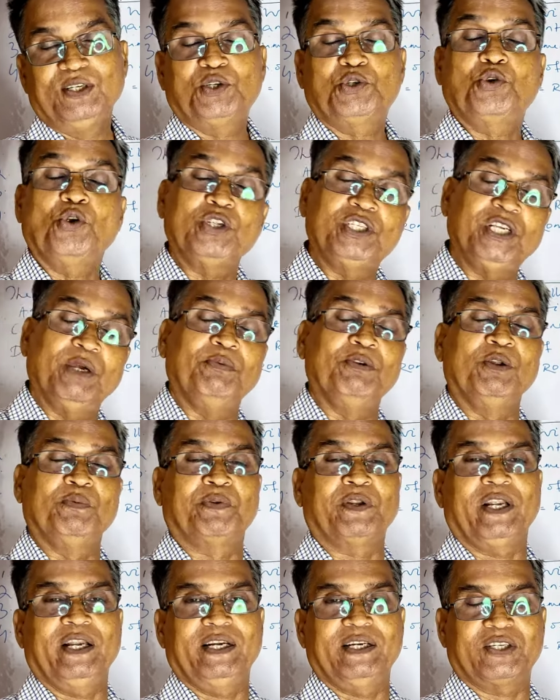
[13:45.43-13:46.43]

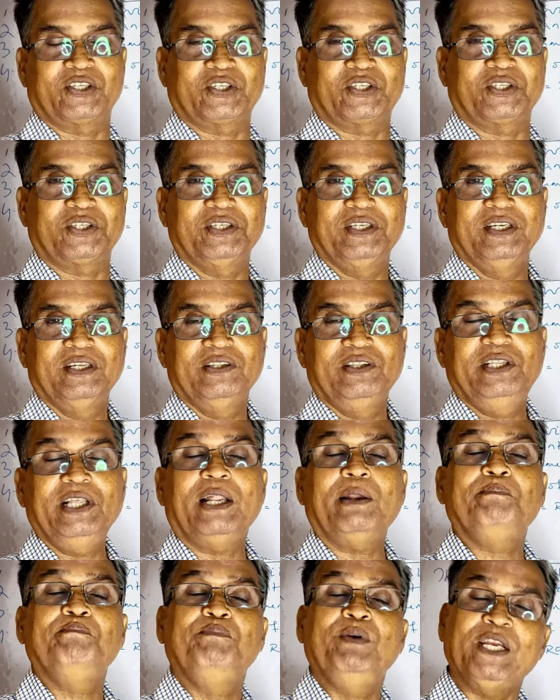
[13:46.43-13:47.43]
sociable friends
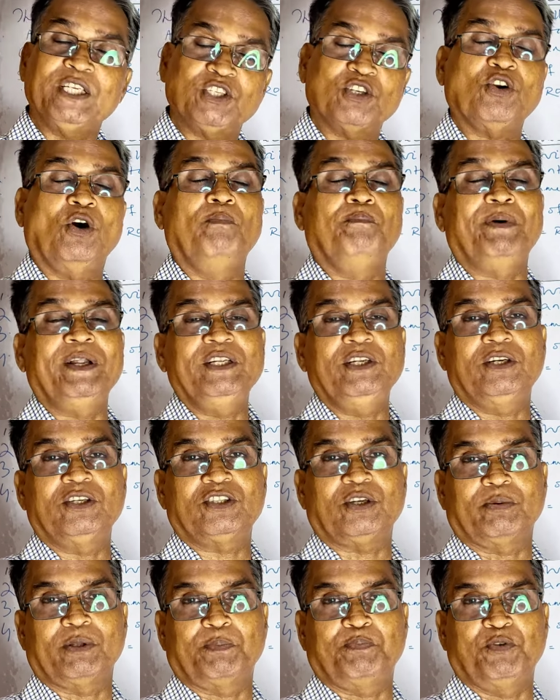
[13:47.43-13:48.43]
they are best companions of